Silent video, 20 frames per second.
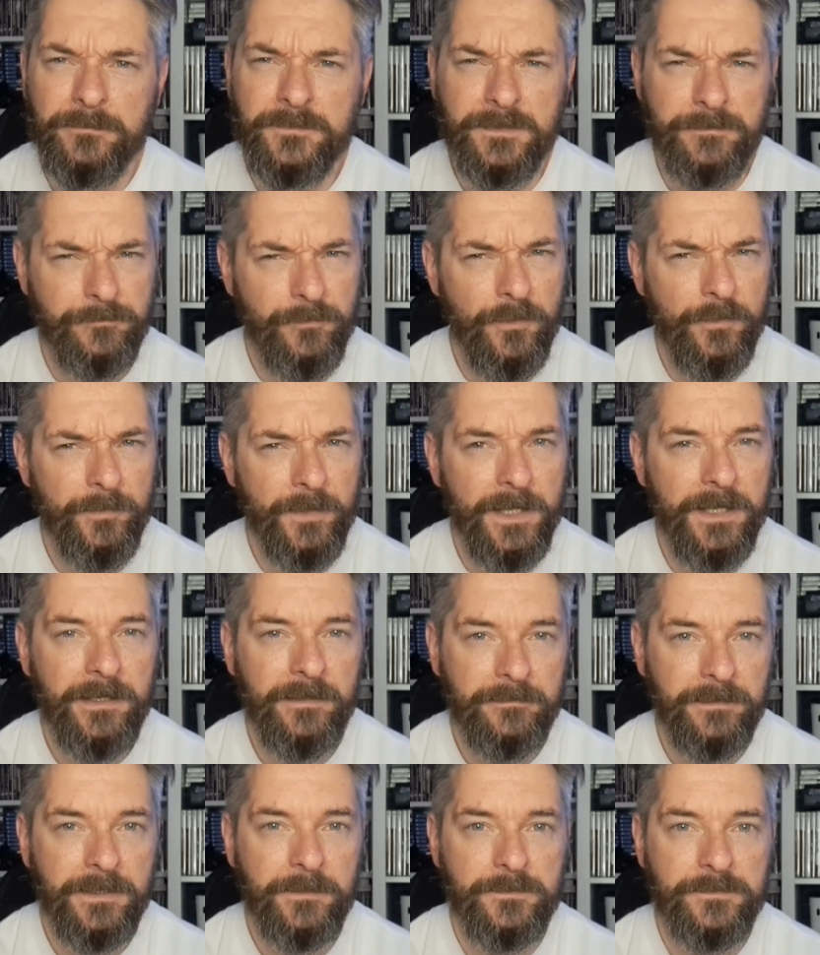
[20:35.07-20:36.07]
Was it 4-player? I
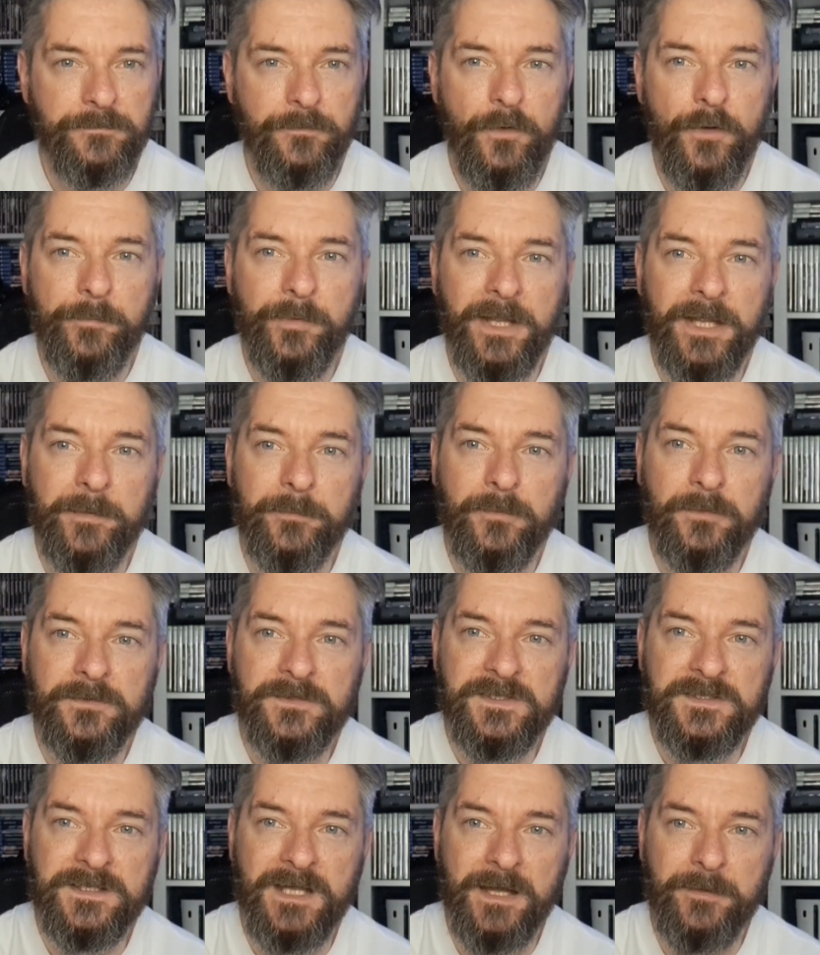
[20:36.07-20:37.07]
think it was 4-player
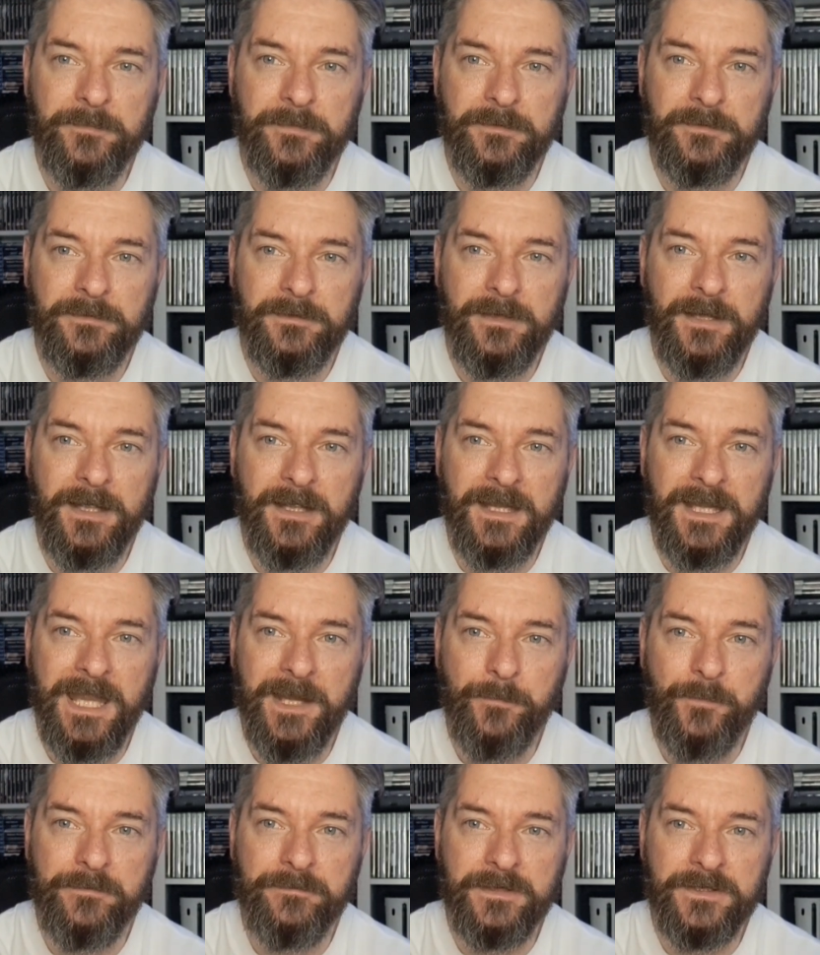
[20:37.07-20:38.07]
multi-tap
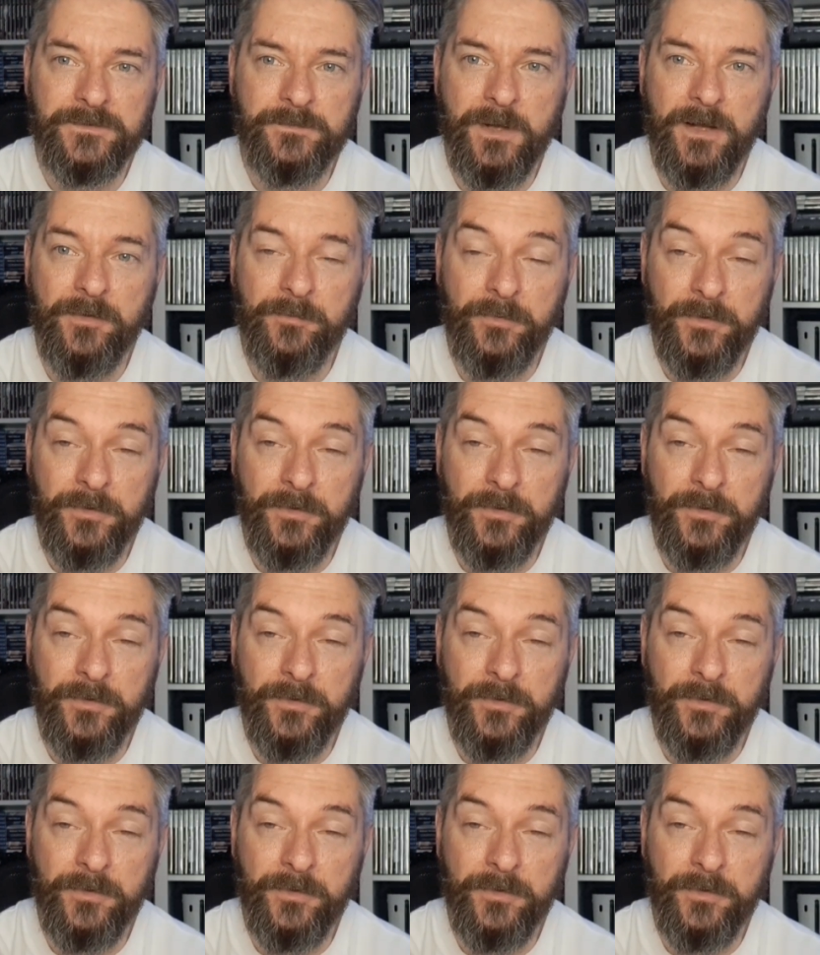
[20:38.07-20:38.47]
came with it as well.